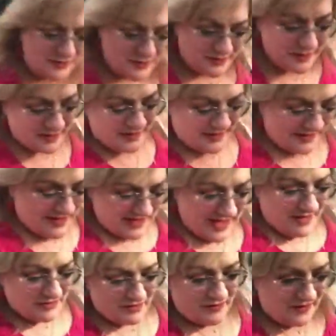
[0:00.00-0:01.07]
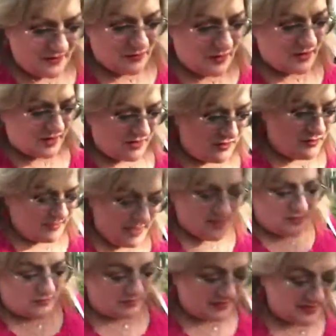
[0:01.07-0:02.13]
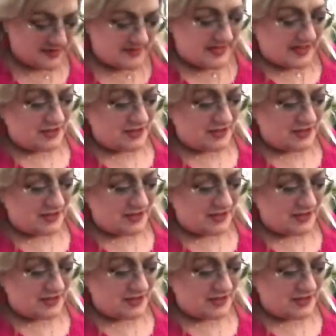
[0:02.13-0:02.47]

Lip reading: I don't know if I'd want to own my own business.